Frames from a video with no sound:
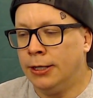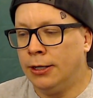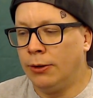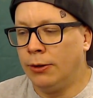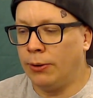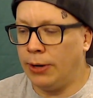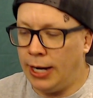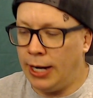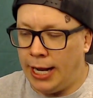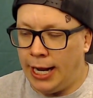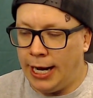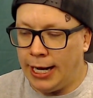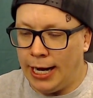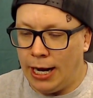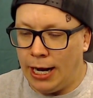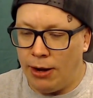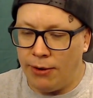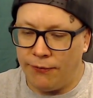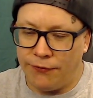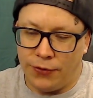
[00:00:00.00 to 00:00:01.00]
We're going to hang
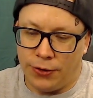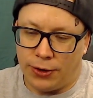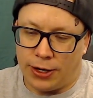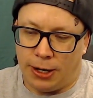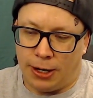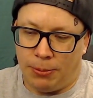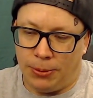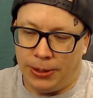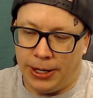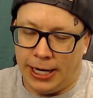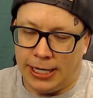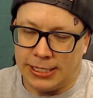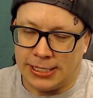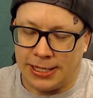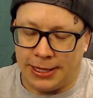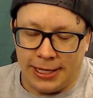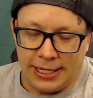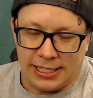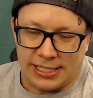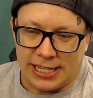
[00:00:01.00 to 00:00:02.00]
out for a couple days," and
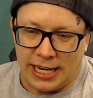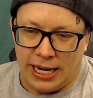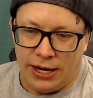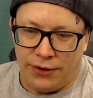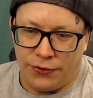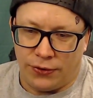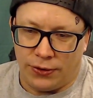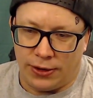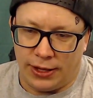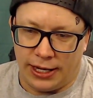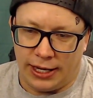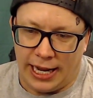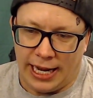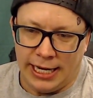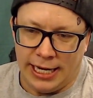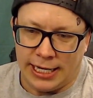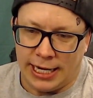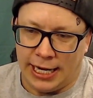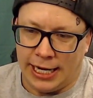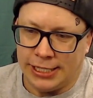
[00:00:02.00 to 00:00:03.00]
then they stay for like
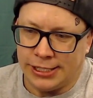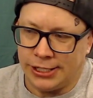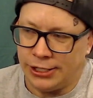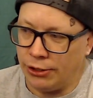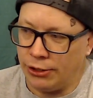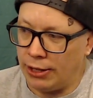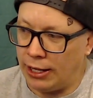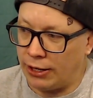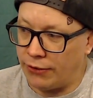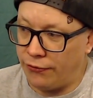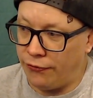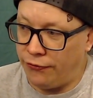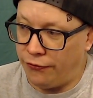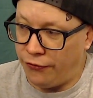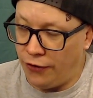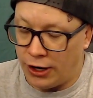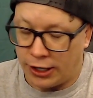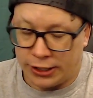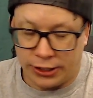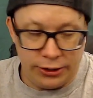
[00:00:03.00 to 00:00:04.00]
8 days and you're like,
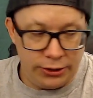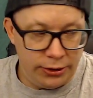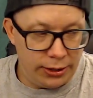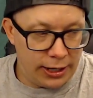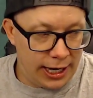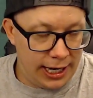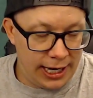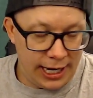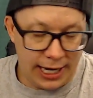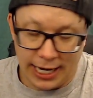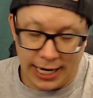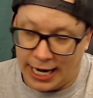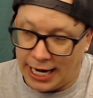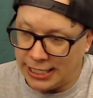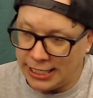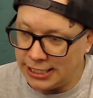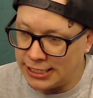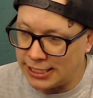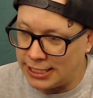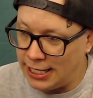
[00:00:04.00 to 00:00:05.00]
"Fuck, dude, I
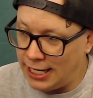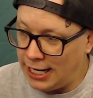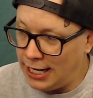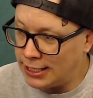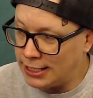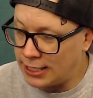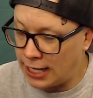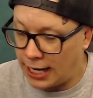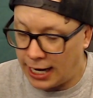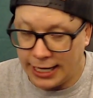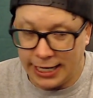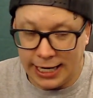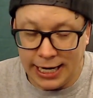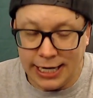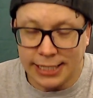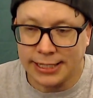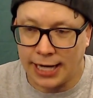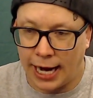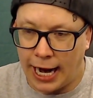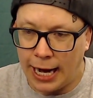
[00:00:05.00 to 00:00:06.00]
just need time. I
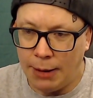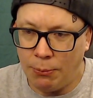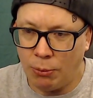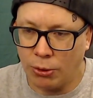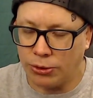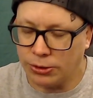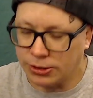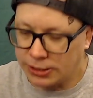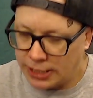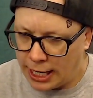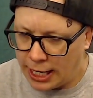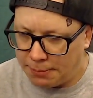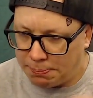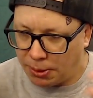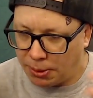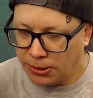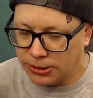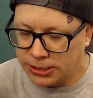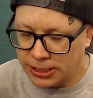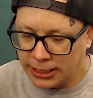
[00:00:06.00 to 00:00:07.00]
need time where there's not a
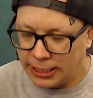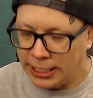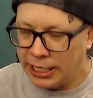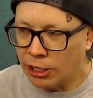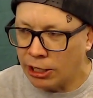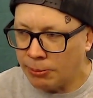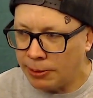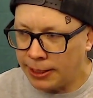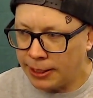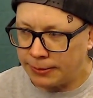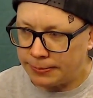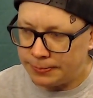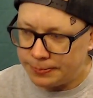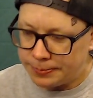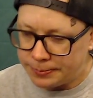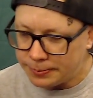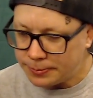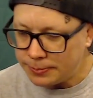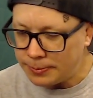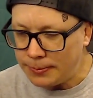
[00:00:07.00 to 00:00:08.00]
person near me."
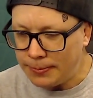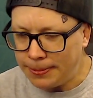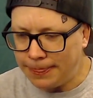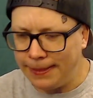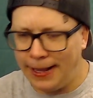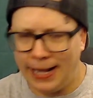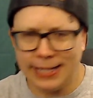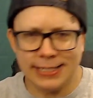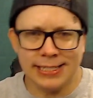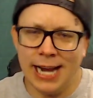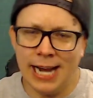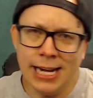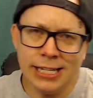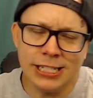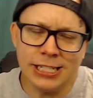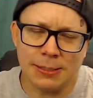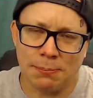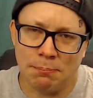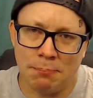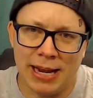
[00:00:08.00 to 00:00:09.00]
It's not
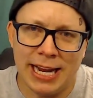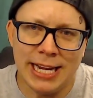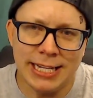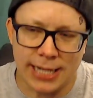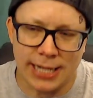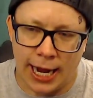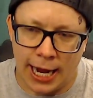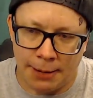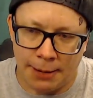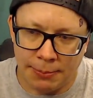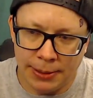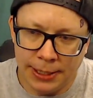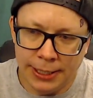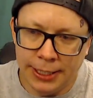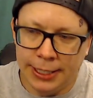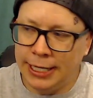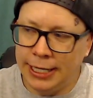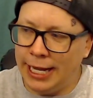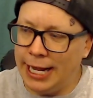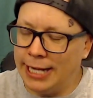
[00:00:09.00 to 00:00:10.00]
just me time.
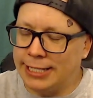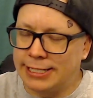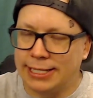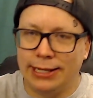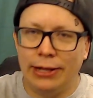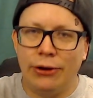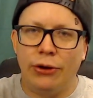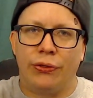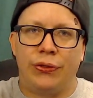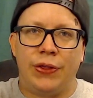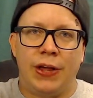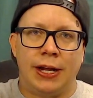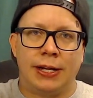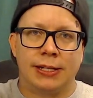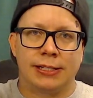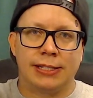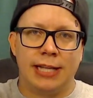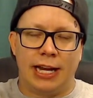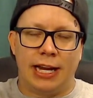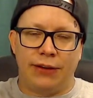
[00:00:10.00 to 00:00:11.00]
It's little
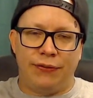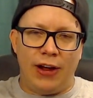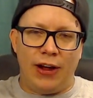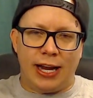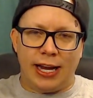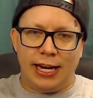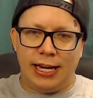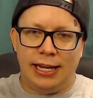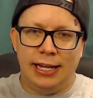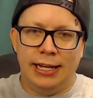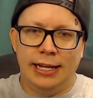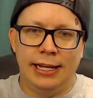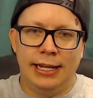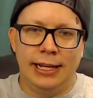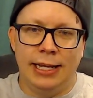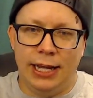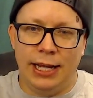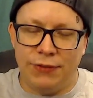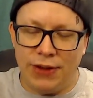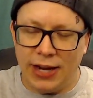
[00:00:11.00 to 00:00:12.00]
things. Like if I
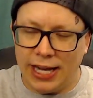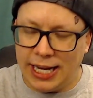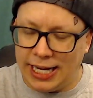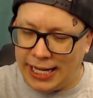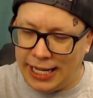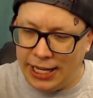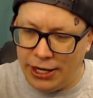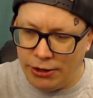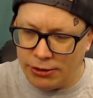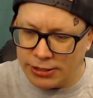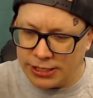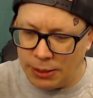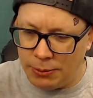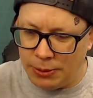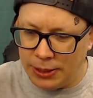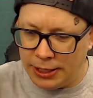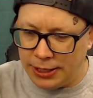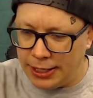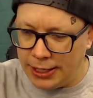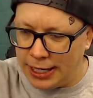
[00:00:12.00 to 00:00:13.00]
can hear
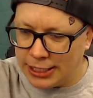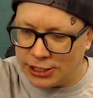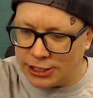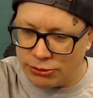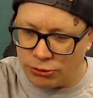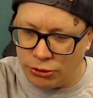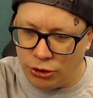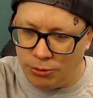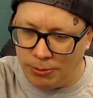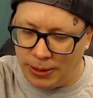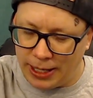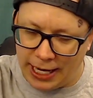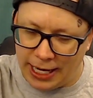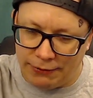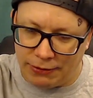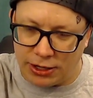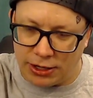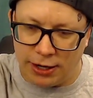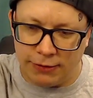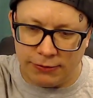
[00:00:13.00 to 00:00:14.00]
someone in the next room like
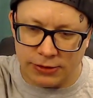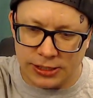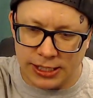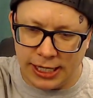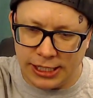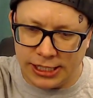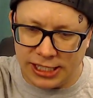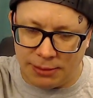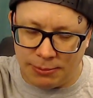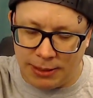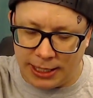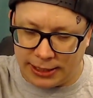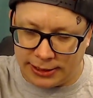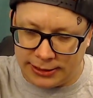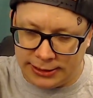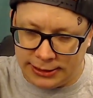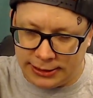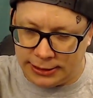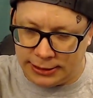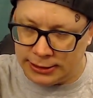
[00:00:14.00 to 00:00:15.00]
having a conversation, I'm like,
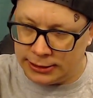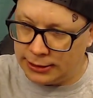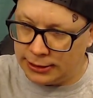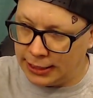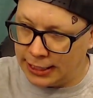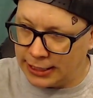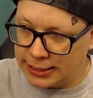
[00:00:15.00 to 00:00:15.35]
"Oh, like